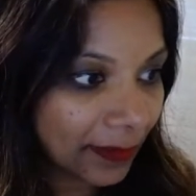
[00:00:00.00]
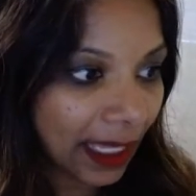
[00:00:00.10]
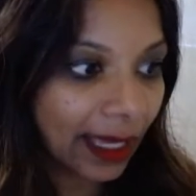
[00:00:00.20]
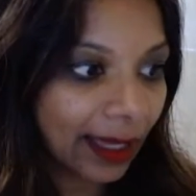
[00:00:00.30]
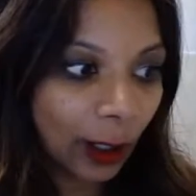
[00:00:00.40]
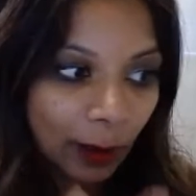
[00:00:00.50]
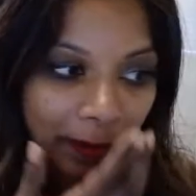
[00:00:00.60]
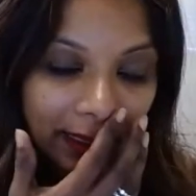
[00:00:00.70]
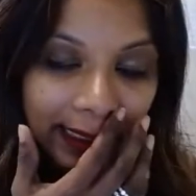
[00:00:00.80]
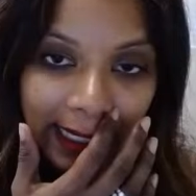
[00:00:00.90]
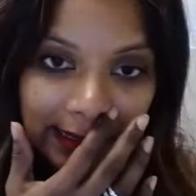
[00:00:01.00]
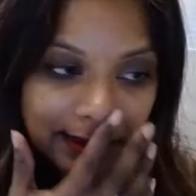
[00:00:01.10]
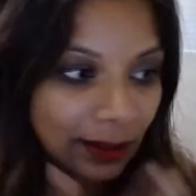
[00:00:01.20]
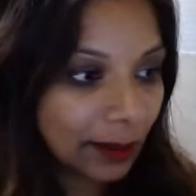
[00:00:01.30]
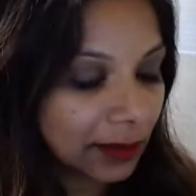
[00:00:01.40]
hope that
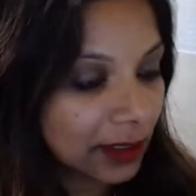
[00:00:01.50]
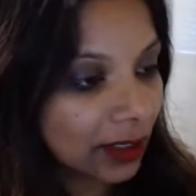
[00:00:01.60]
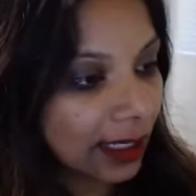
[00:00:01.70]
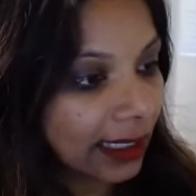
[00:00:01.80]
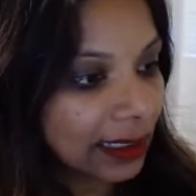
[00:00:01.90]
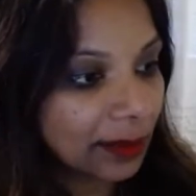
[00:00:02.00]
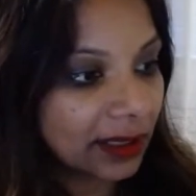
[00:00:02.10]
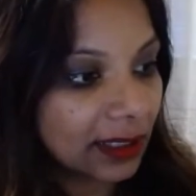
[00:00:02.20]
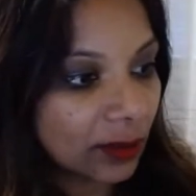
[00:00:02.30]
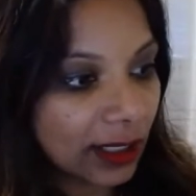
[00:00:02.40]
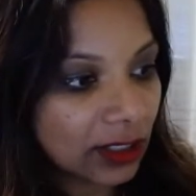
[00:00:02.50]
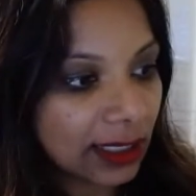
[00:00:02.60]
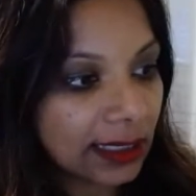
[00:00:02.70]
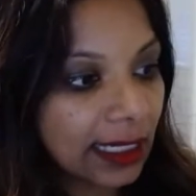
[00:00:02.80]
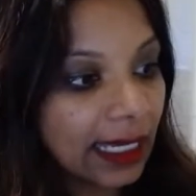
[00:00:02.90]
I'm just looking at some of these
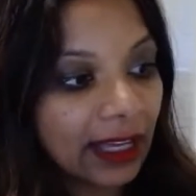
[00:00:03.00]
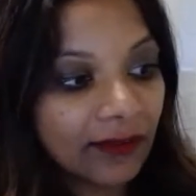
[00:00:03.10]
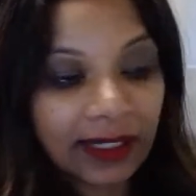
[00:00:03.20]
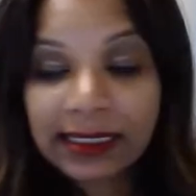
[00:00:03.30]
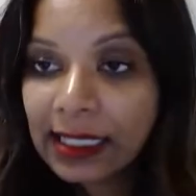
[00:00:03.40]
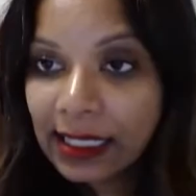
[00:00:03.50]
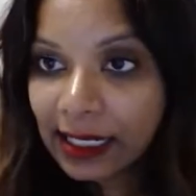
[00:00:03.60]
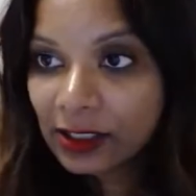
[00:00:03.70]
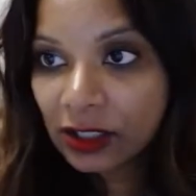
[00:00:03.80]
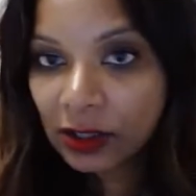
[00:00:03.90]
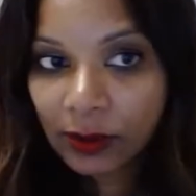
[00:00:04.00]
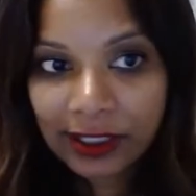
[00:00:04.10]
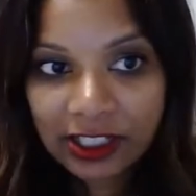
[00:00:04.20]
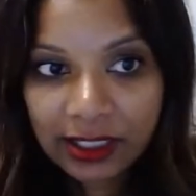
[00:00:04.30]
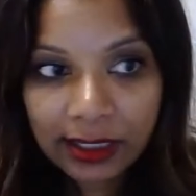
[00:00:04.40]
questions. If I didn't get to your
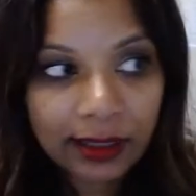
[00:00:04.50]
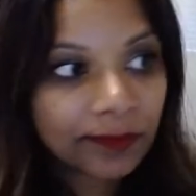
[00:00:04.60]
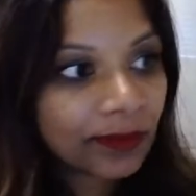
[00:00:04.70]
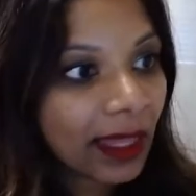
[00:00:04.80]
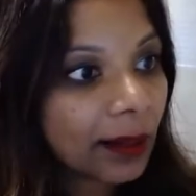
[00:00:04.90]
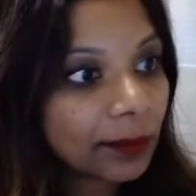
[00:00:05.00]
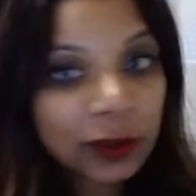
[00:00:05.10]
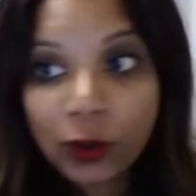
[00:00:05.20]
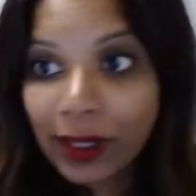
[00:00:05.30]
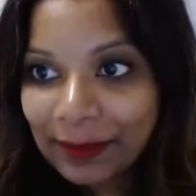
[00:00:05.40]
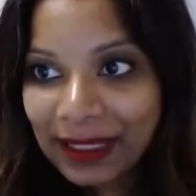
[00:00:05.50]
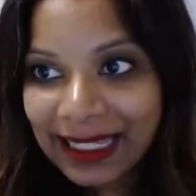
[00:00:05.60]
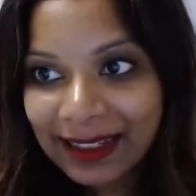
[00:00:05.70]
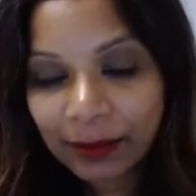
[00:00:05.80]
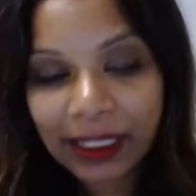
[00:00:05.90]
question, join
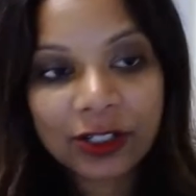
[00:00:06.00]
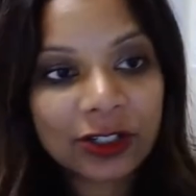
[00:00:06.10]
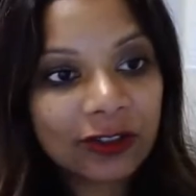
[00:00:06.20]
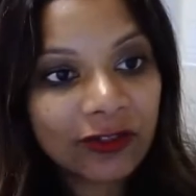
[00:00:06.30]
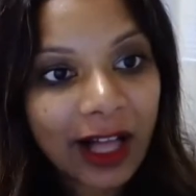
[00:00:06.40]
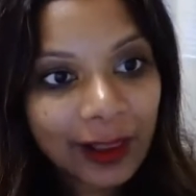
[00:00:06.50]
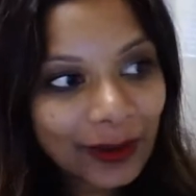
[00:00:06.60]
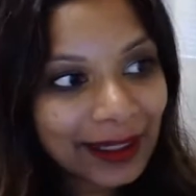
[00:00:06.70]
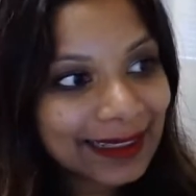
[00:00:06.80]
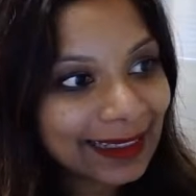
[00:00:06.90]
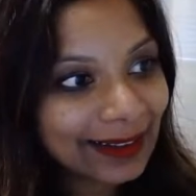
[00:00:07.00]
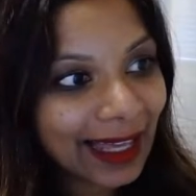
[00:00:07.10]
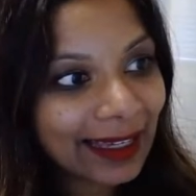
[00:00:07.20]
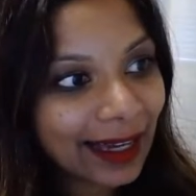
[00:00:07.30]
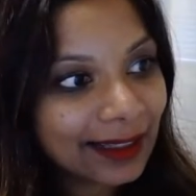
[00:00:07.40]
me. Make sure you follow us and
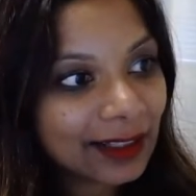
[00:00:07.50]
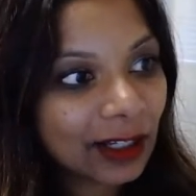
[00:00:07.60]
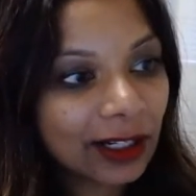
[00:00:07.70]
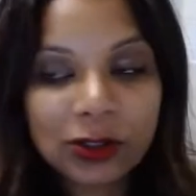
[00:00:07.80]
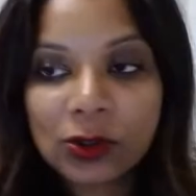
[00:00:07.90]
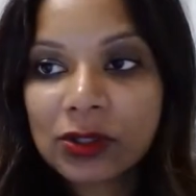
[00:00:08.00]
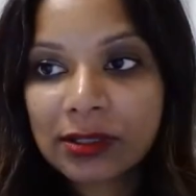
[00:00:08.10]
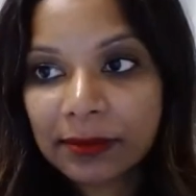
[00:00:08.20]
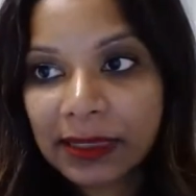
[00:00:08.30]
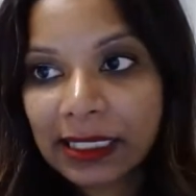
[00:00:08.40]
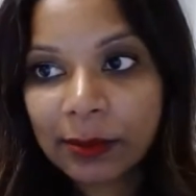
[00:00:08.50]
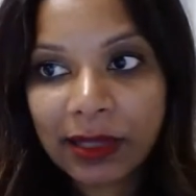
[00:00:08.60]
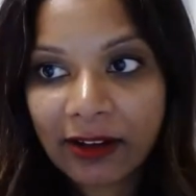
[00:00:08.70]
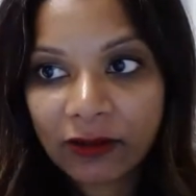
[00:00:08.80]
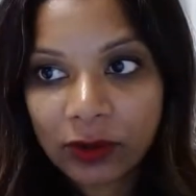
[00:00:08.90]
like us on our social media
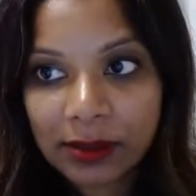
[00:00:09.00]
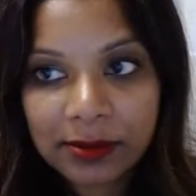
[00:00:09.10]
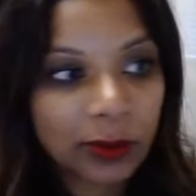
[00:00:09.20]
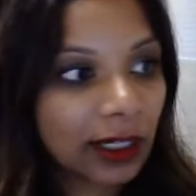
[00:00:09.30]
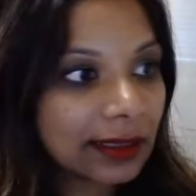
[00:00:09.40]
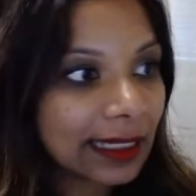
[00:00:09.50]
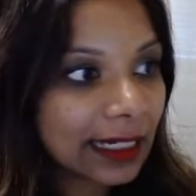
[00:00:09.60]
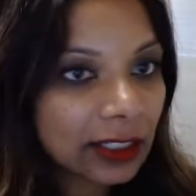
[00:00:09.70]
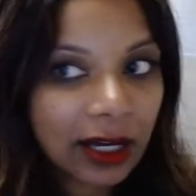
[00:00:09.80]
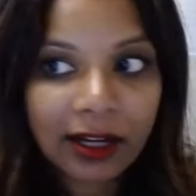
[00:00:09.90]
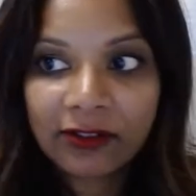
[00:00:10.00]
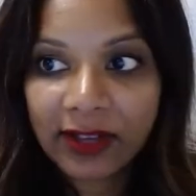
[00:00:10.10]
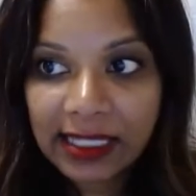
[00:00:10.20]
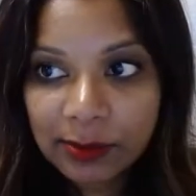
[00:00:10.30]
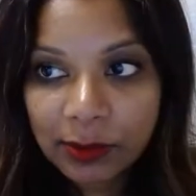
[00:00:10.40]
platforms. We're on TikTok,
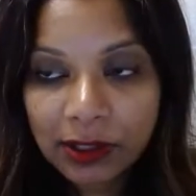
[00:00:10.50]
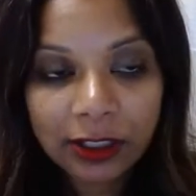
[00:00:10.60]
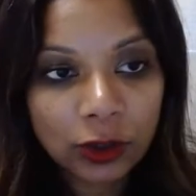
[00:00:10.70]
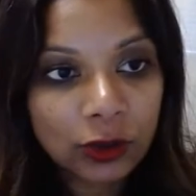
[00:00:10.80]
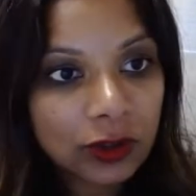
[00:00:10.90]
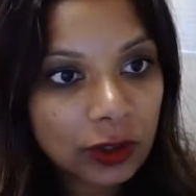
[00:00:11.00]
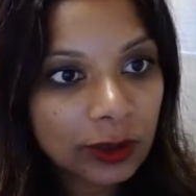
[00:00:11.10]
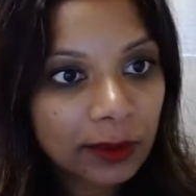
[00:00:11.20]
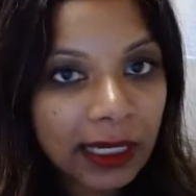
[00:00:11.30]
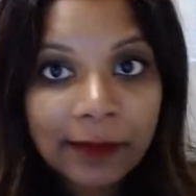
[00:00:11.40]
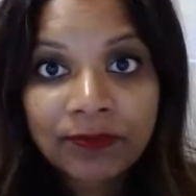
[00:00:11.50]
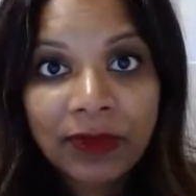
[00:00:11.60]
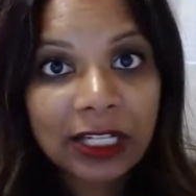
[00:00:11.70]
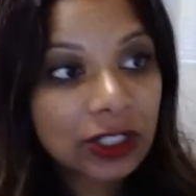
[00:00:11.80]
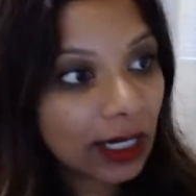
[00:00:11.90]
Facebook, YouTube.
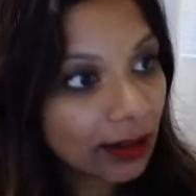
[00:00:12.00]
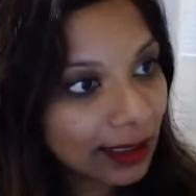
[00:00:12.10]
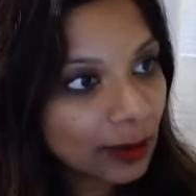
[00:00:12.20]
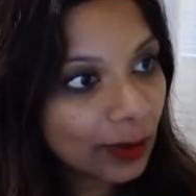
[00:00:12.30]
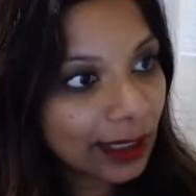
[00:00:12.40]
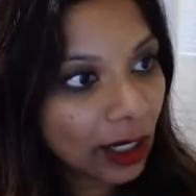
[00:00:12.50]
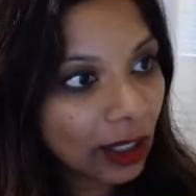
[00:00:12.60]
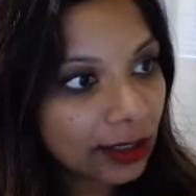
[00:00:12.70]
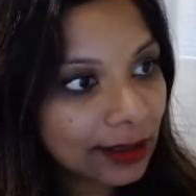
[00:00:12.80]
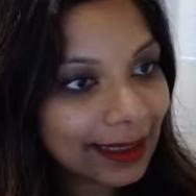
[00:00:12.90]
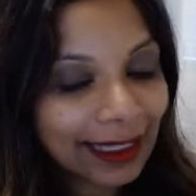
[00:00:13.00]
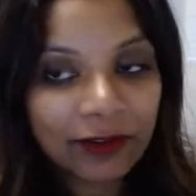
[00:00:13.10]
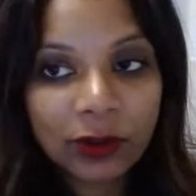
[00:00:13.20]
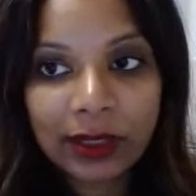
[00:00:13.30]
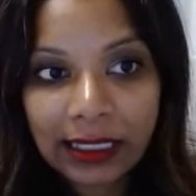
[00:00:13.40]
Share this with others if
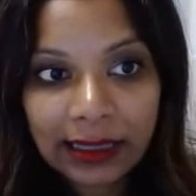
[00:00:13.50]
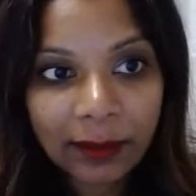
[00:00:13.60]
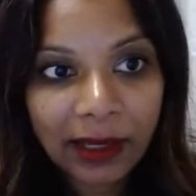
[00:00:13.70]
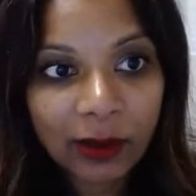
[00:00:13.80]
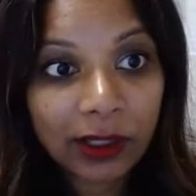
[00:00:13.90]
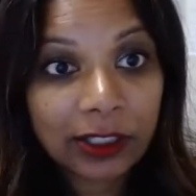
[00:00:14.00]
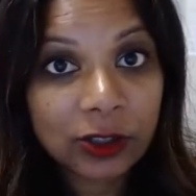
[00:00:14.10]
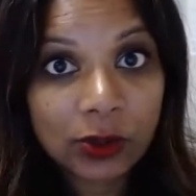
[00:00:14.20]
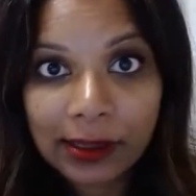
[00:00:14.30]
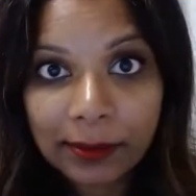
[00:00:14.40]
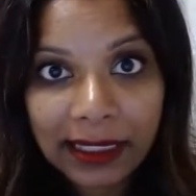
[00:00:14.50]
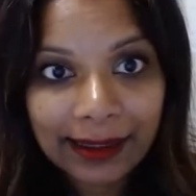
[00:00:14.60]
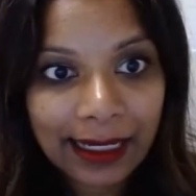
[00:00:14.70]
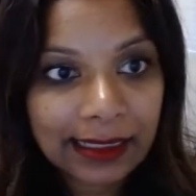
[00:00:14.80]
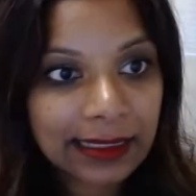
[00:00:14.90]
you think they might want to join me
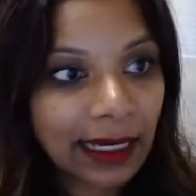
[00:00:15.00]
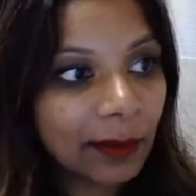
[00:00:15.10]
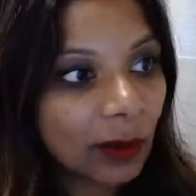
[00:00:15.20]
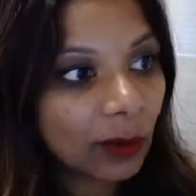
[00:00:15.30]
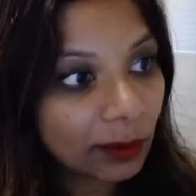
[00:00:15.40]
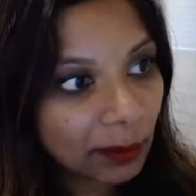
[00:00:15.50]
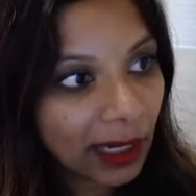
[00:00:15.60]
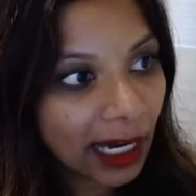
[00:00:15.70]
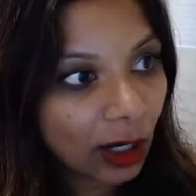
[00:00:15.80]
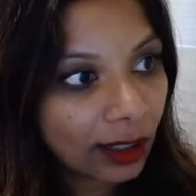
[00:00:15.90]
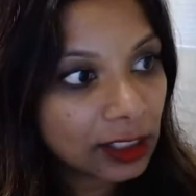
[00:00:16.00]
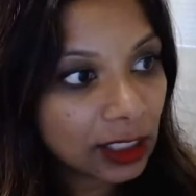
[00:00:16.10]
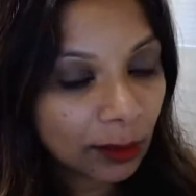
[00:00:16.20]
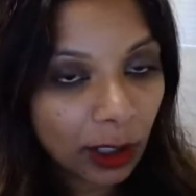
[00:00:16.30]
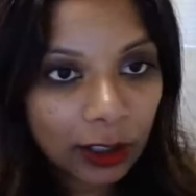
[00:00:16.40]
next time. I will be back on
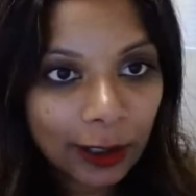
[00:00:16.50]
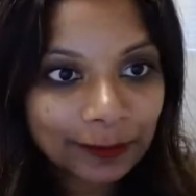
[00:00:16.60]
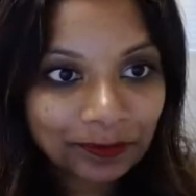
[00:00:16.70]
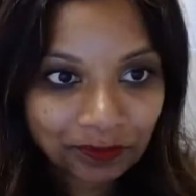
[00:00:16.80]
tomorrow.